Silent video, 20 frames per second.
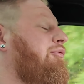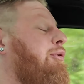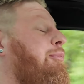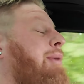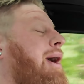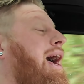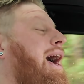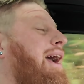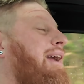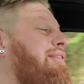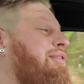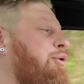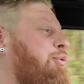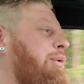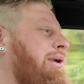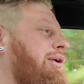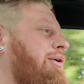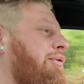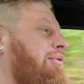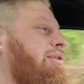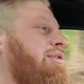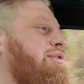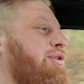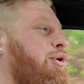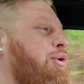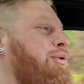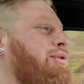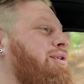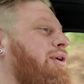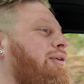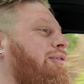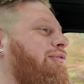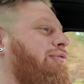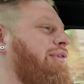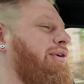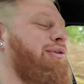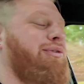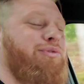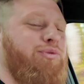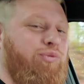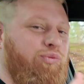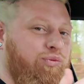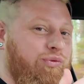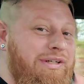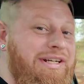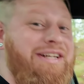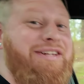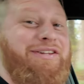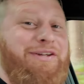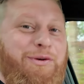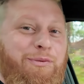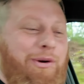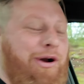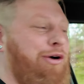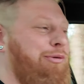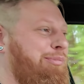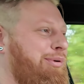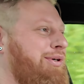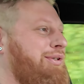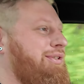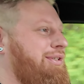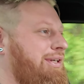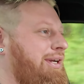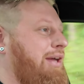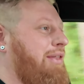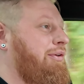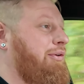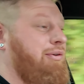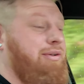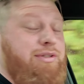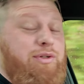From behind the wheel, the Tucson feels really well put together.